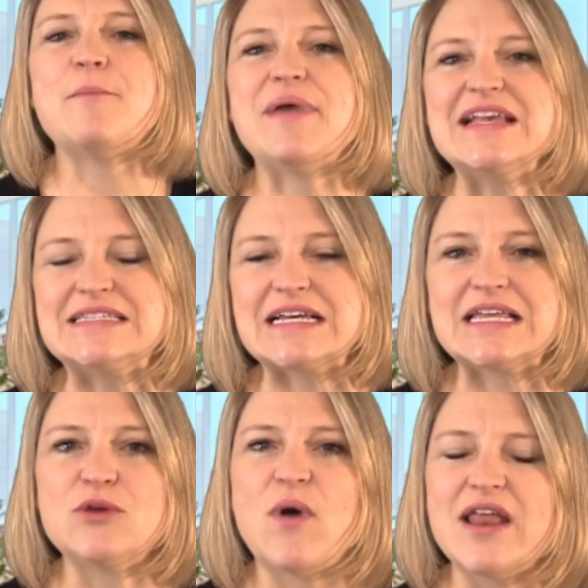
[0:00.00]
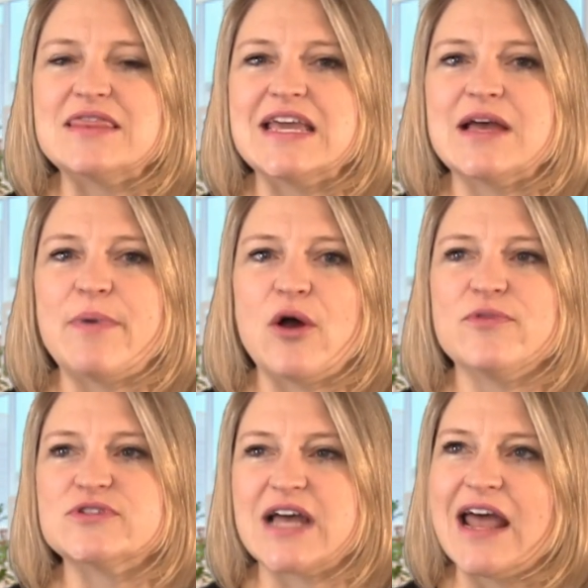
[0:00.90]
Basically, you want to think
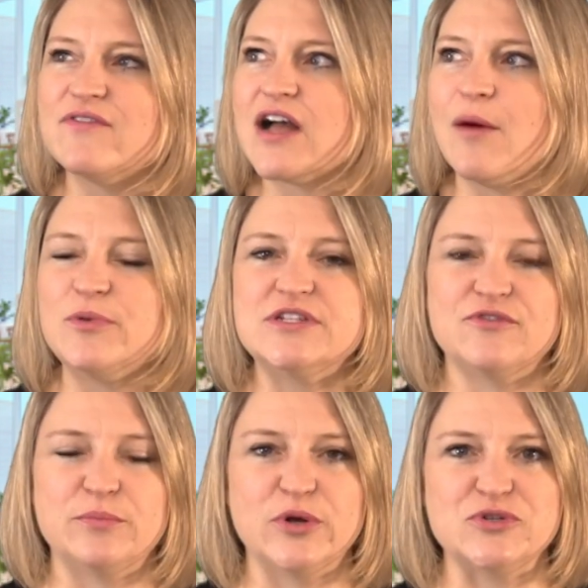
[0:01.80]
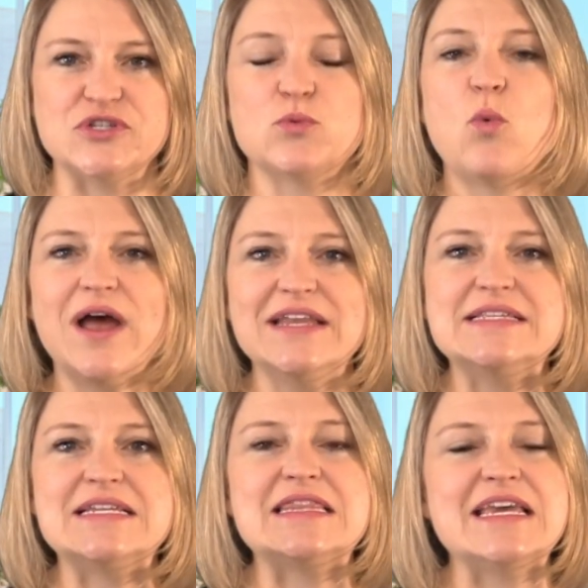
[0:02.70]
about there's kind of a couple different approaches. One
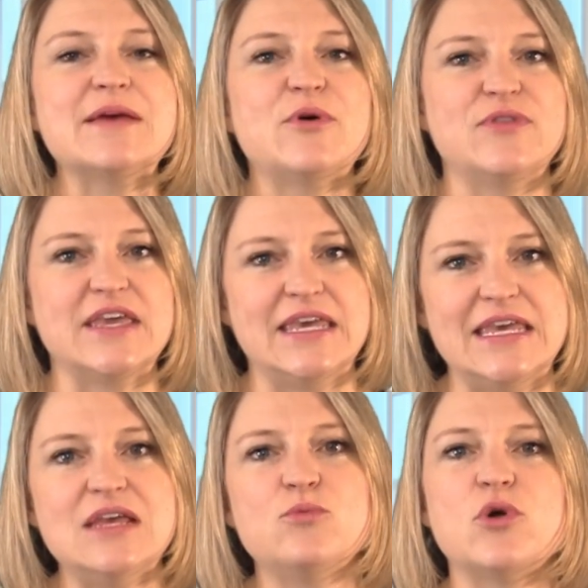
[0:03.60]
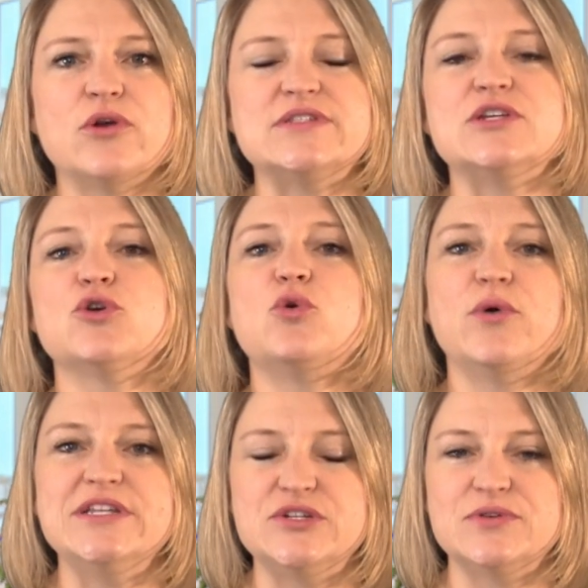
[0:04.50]
is to think about the keywords that you're
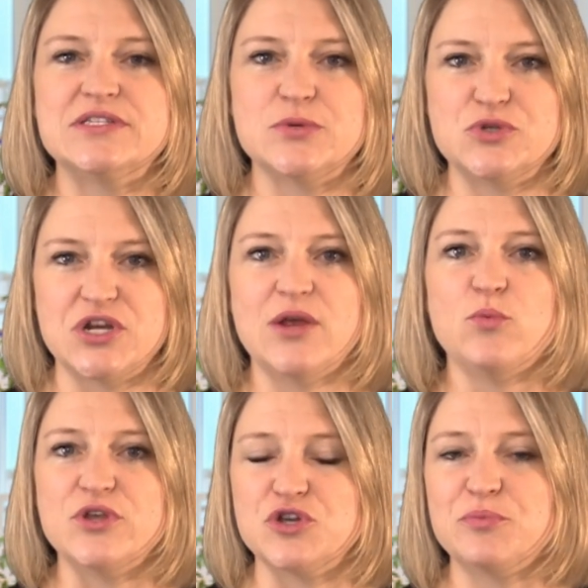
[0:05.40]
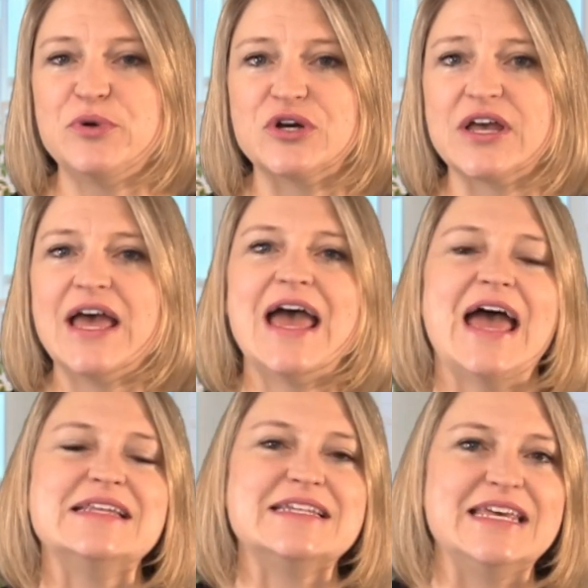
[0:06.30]
going to associate with your book
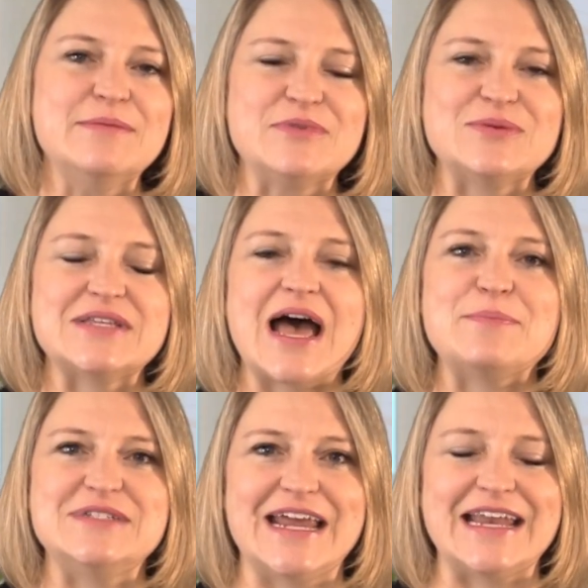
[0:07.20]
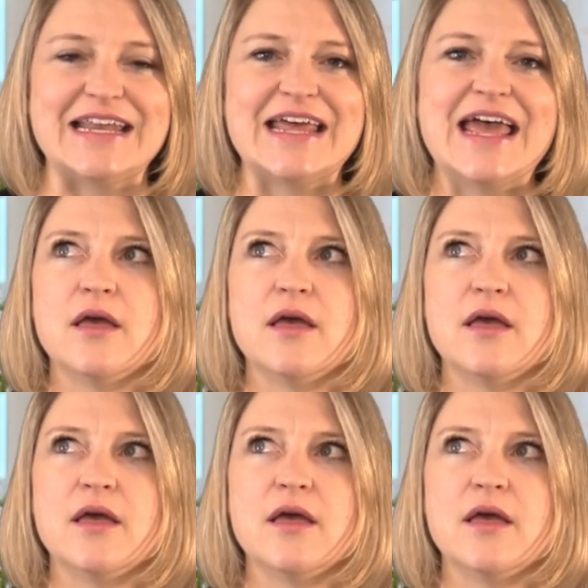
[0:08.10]
and to keep those updated.